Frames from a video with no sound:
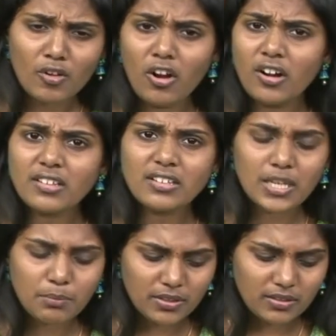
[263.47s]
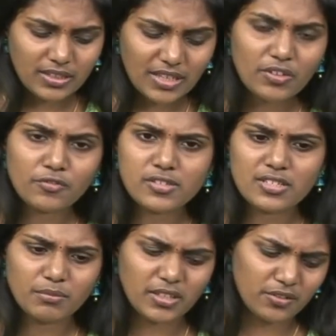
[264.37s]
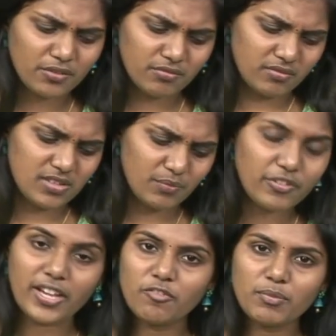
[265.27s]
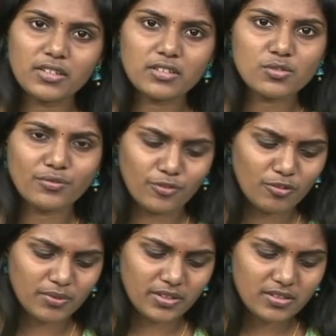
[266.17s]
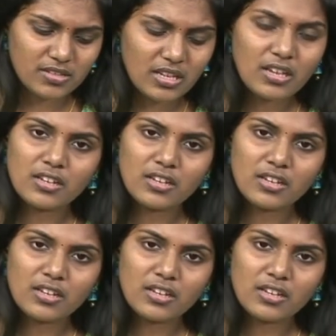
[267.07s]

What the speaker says: Or then leave it for something around some 5 minutes or 4 minutes,